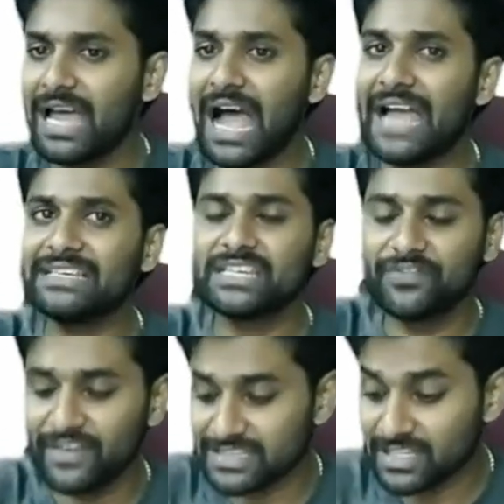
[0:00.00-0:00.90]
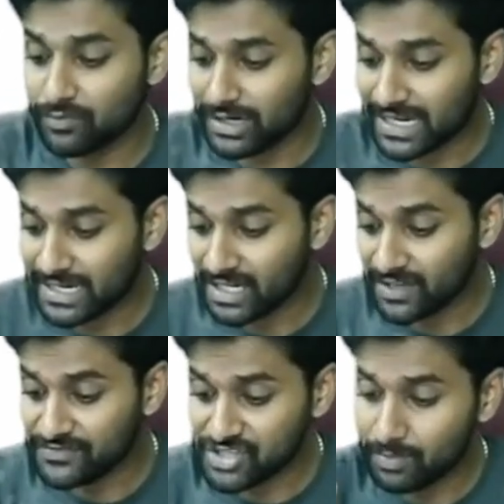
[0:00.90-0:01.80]
identify that what kind
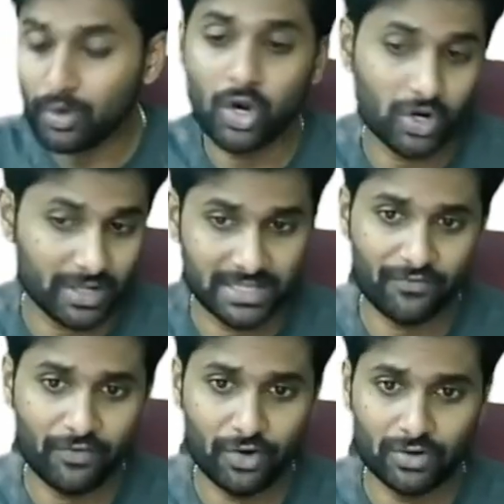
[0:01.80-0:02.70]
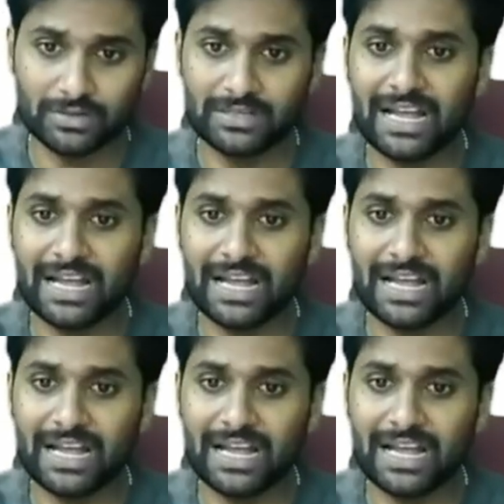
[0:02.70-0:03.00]
of jumble order they followed.